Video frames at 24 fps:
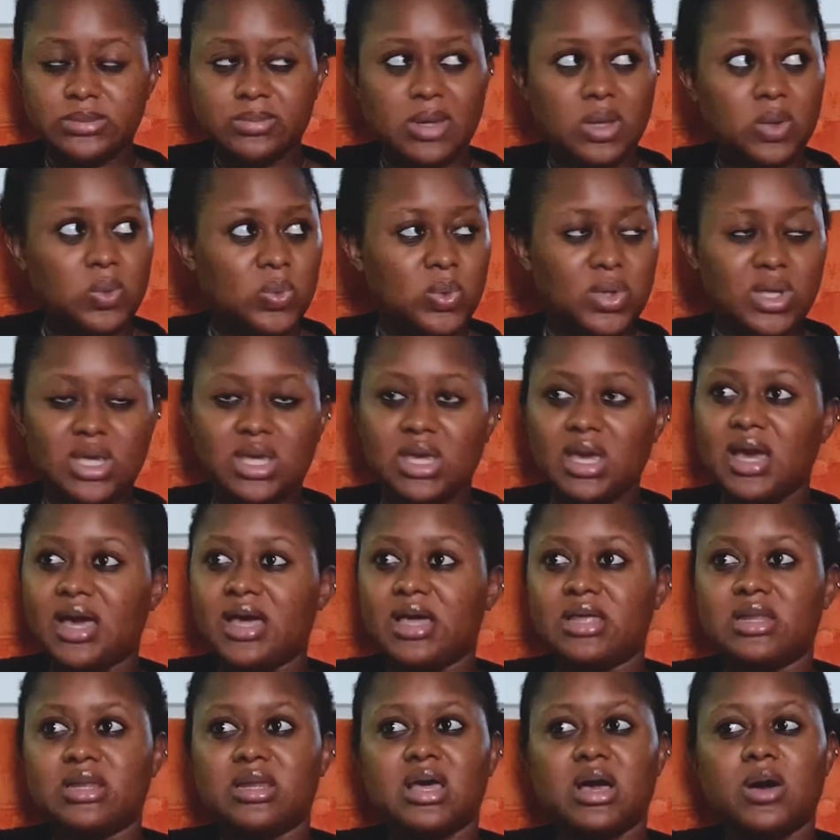my way,
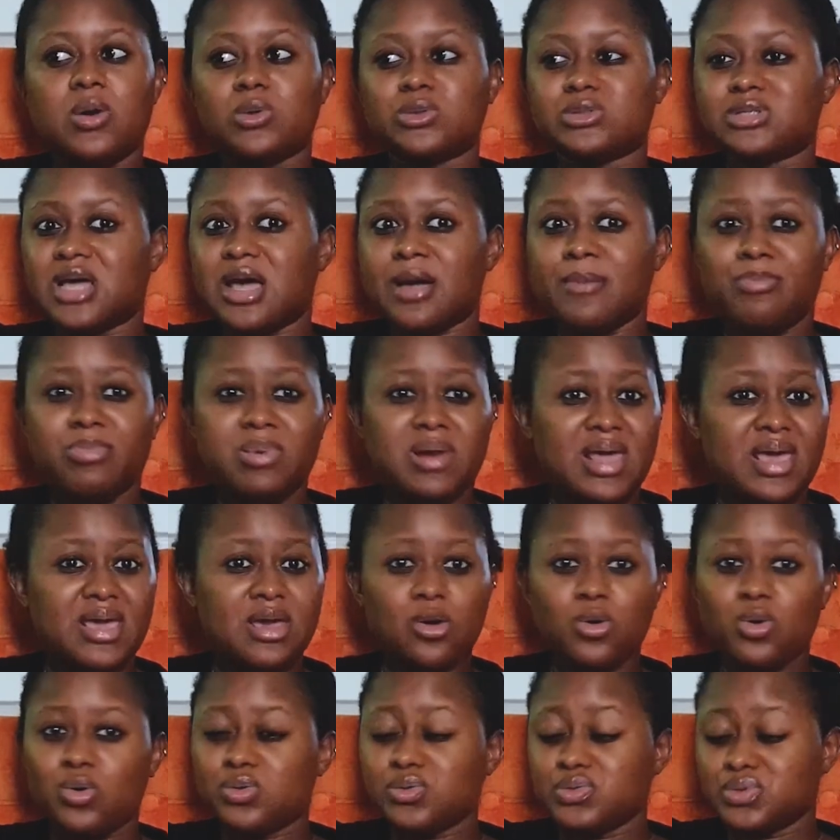and I would
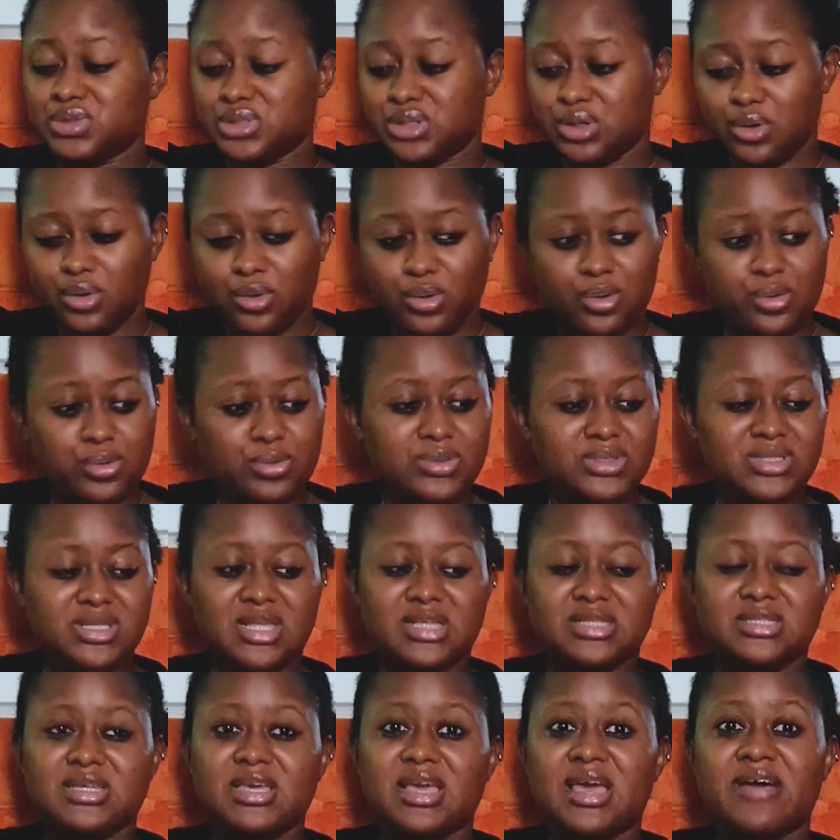apply all the oils
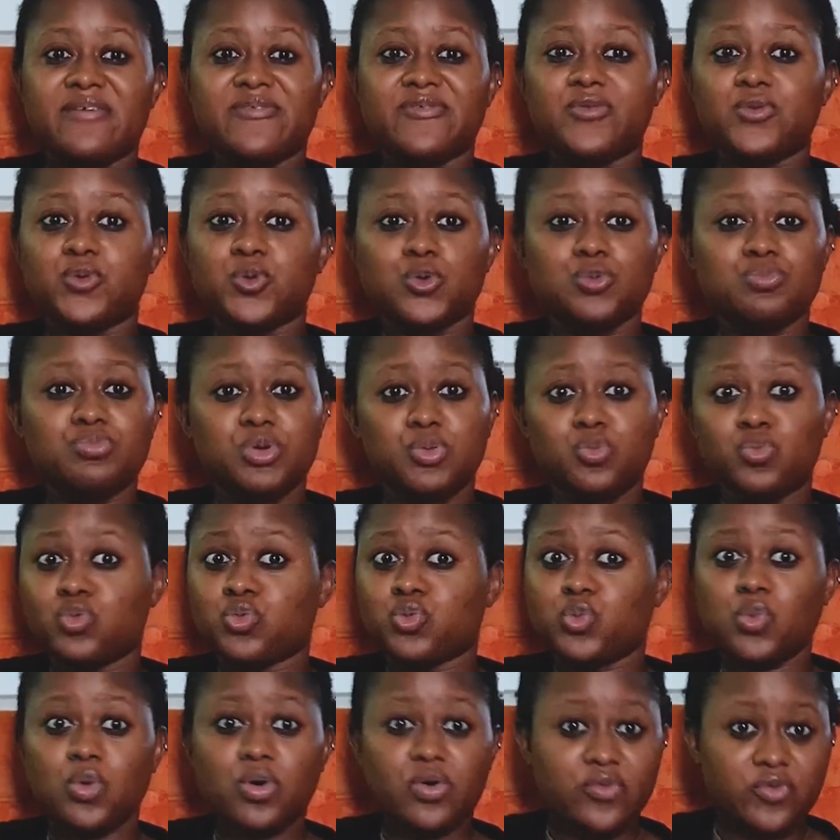that they have told me
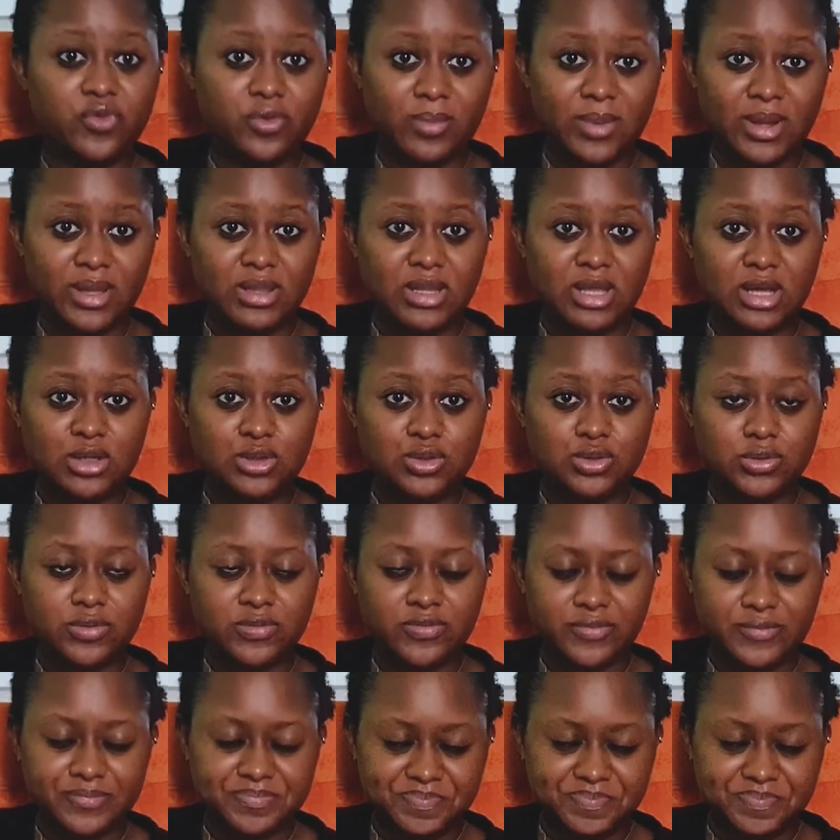would work for my dandruff.